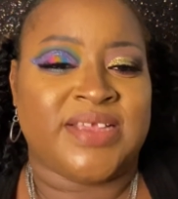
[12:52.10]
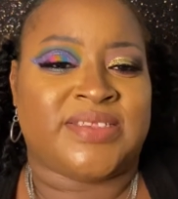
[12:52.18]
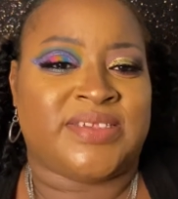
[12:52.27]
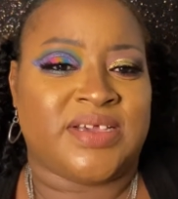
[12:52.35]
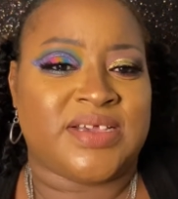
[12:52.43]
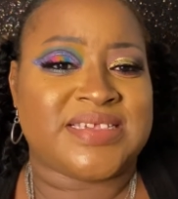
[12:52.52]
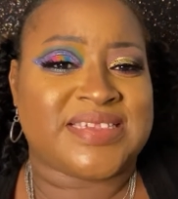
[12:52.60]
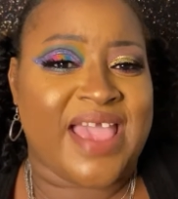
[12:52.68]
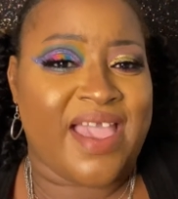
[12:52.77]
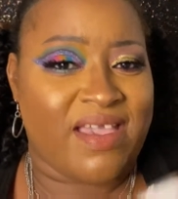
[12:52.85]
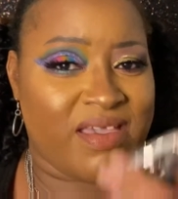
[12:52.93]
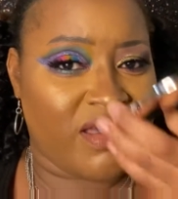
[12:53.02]
does
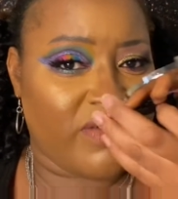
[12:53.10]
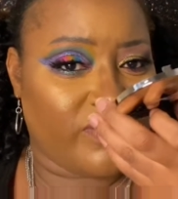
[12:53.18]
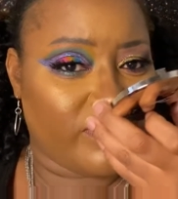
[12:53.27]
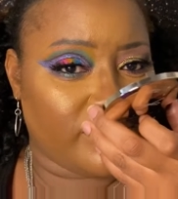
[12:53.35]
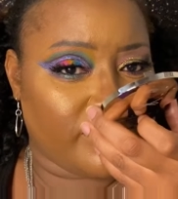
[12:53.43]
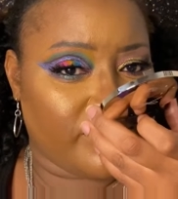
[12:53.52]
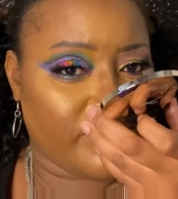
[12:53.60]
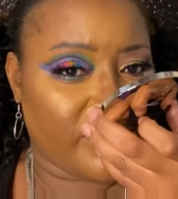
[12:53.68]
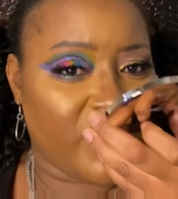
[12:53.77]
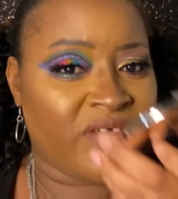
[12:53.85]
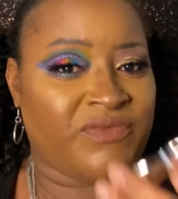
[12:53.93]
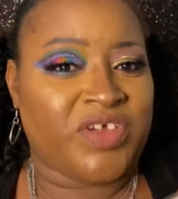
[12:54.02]
have
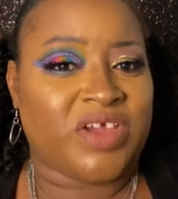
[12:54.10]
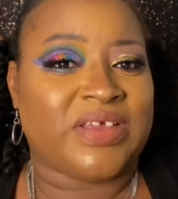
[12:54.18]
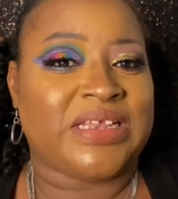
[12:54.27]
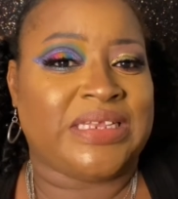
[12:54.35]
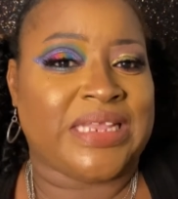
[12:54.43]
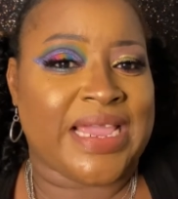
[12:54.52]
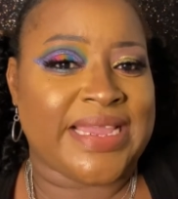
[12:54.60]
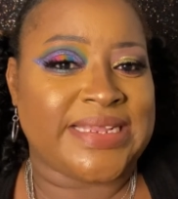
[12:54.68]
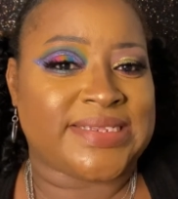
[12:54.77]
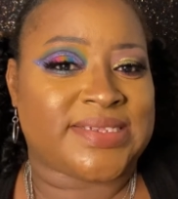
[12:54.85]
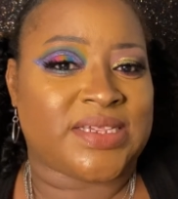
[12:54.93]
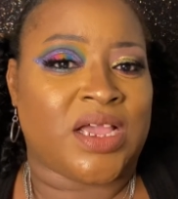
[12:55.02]
a very
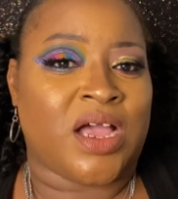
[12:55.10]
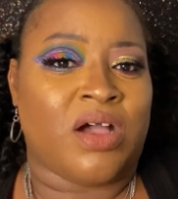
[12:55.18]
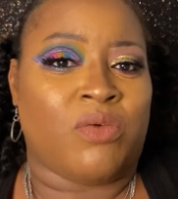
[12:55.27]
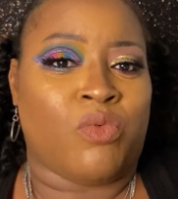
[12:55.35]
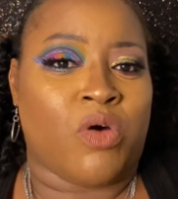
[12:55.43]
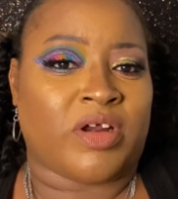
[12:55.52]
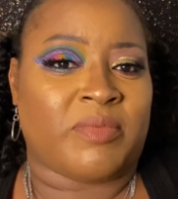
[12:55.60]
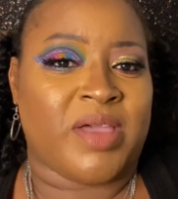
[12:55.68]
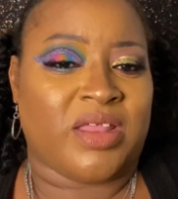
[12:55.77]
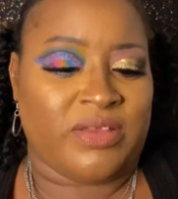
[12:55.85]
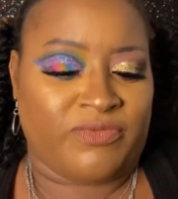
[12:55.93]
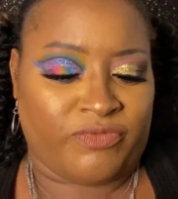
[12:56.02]
light
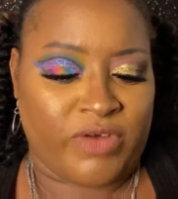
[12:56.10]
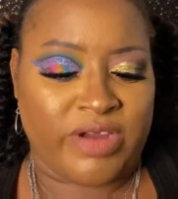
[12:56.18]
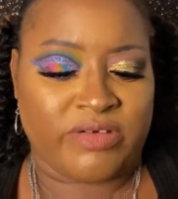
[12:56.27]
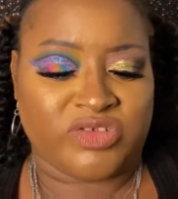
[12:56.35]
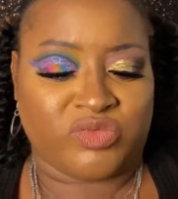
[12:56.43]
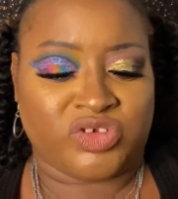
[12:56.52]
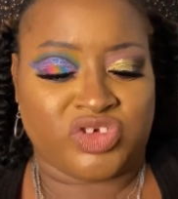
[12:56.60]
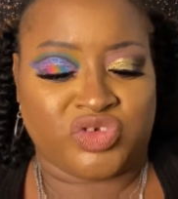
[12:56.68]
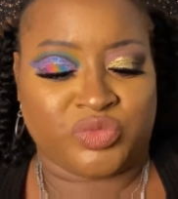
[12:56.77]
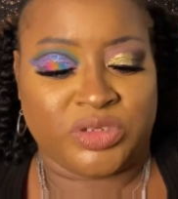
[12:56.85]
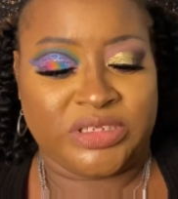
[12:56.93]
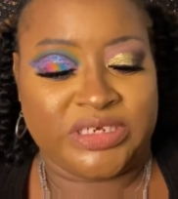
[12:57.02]
watermelon fragrance, which is
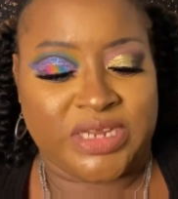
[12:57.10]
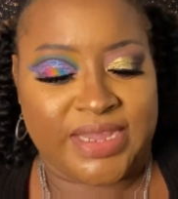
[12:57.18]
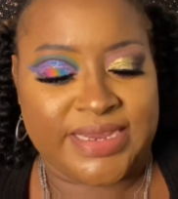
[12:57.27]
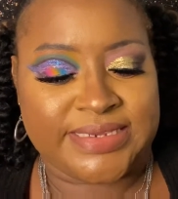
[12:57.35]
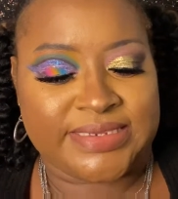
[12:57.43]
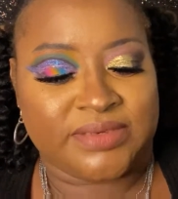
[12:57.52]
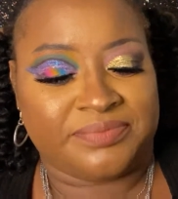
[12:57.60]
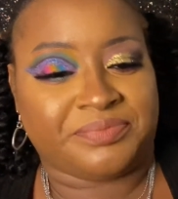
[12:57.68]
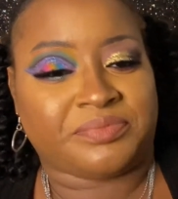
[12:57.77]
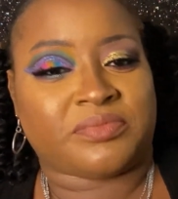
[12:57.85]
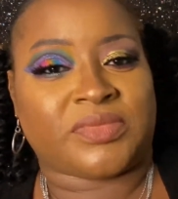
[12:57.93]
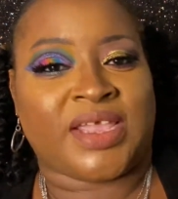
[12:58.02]
really nice.
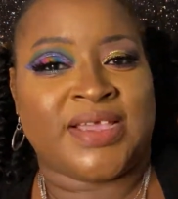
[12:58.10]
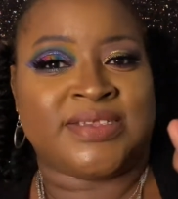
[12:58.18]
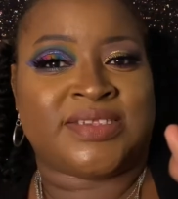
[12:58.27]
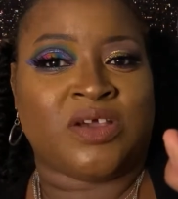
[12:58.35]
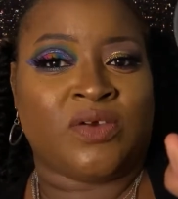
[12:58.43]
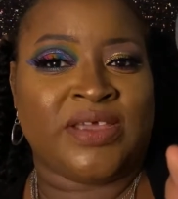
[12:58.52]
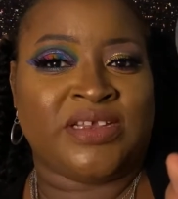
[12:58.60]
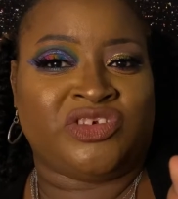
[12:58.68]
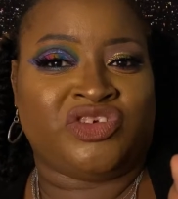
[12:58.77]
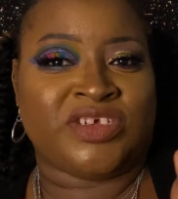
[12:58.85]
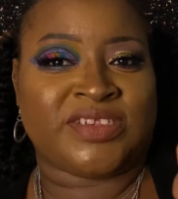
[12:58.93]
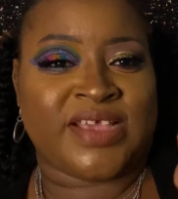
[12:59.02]
And so it
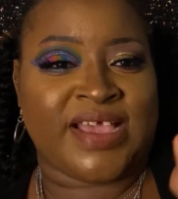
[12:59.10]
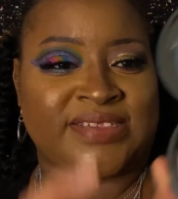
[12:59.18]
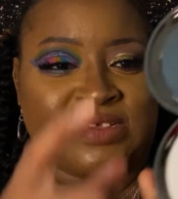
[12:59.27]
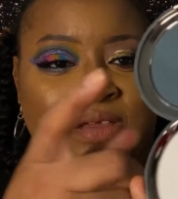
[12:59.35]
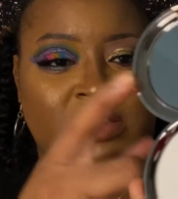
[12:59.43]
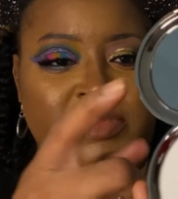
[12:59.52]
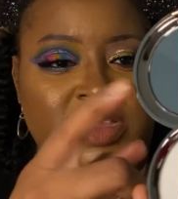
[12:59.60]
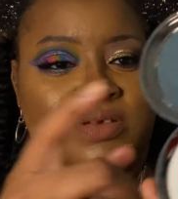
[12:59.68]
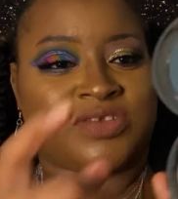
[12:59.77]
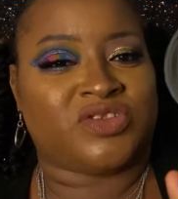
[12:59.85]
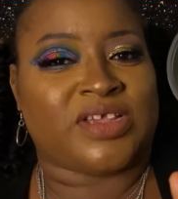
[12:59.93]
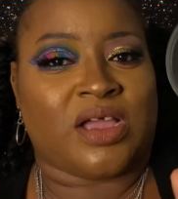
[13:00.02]
is just has a mirror.
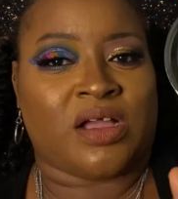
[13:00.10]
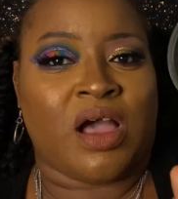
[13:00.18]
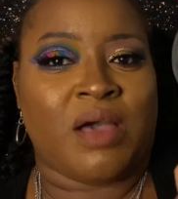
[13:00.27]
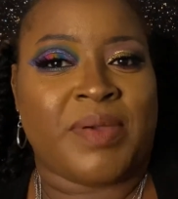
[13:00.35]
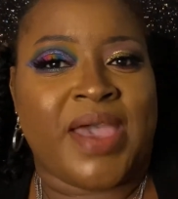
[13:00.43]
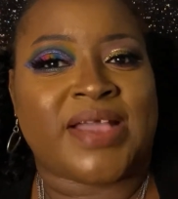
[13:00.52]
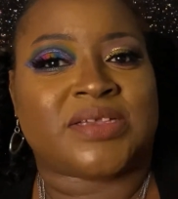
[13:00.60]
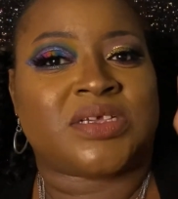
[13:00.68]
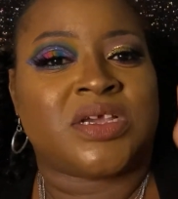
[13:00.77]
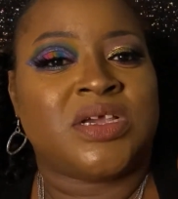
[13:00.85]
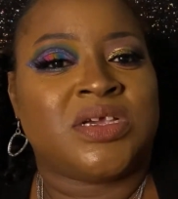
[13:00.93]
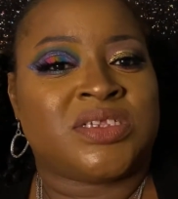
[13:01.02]
It's like a compact.
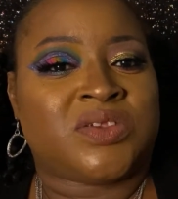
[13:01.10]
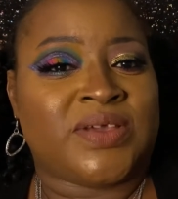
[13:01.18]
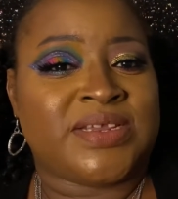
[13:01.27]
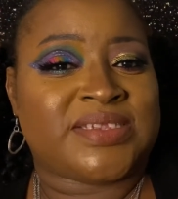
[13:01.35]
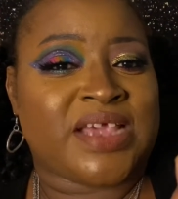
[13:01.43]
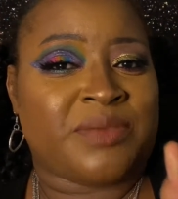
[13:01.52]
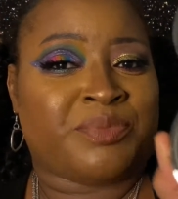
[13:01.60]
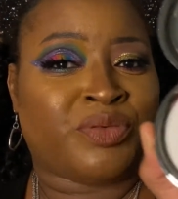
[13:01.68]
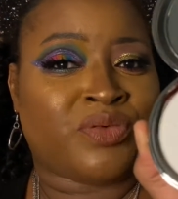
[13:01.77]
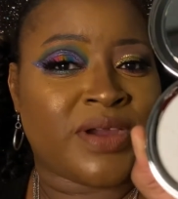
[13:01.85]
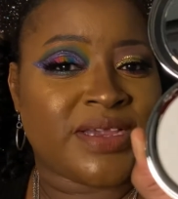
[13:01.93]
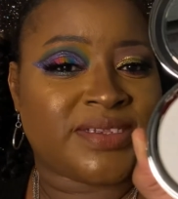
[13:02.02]
So it is a
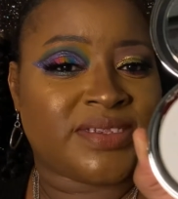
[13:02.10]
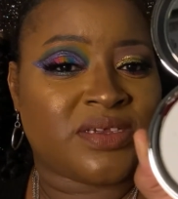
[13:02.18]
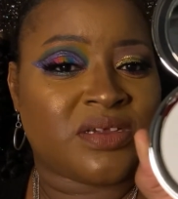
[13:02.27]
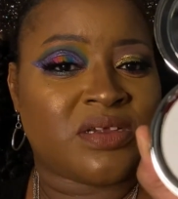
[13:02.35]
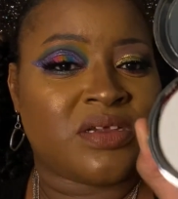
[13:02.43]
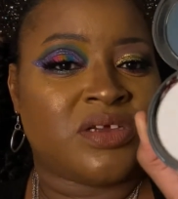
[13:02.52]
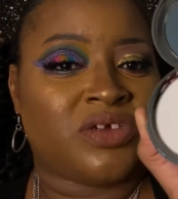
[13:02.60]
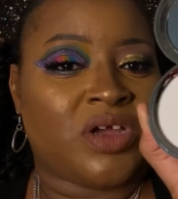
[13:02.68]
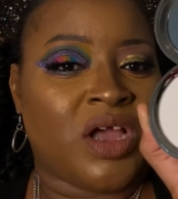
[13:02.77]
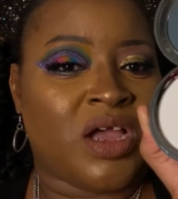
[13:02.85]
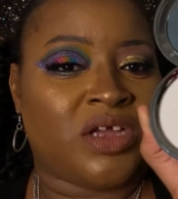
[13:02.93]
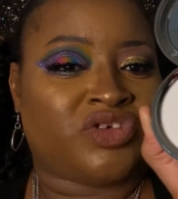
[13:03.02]
pressed
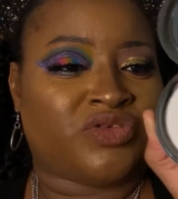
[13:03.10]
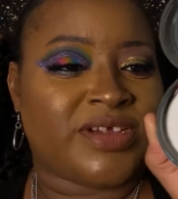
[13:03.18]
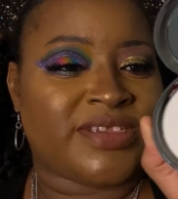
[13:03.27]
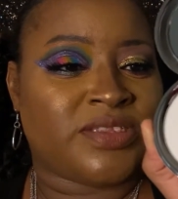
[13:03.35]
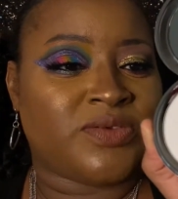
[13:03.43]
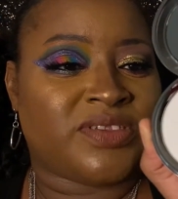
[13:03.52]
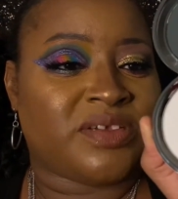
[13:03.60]
translucent